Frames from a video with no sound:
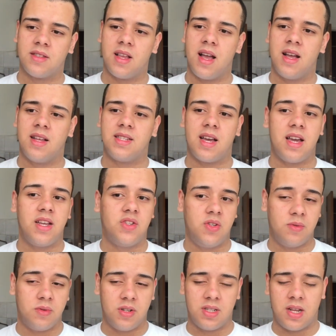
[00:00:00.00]
and I
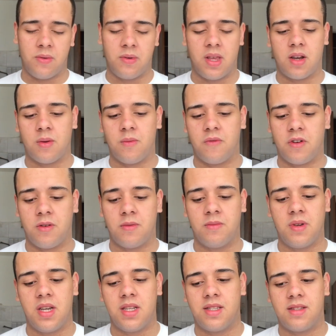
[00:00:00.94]
do understand where they come from.
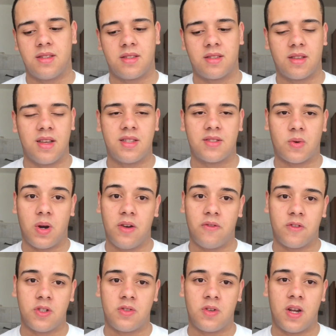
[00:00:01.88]
It's quite
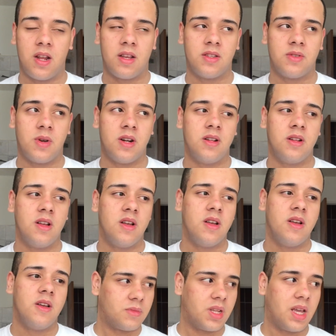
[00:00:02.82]
frustrating as well.
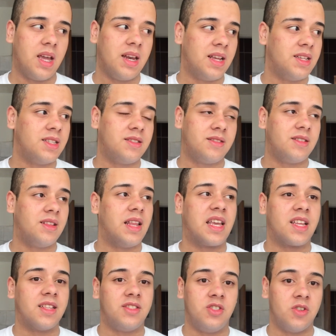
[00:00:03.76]
It is
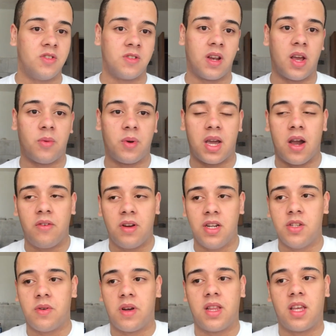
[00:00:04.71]
like it's done, like we can't really
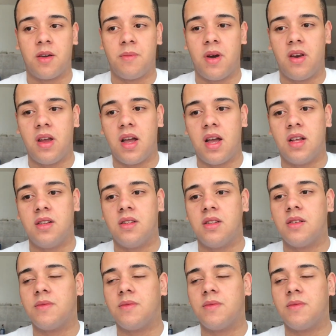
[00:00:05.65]
do anything about it. And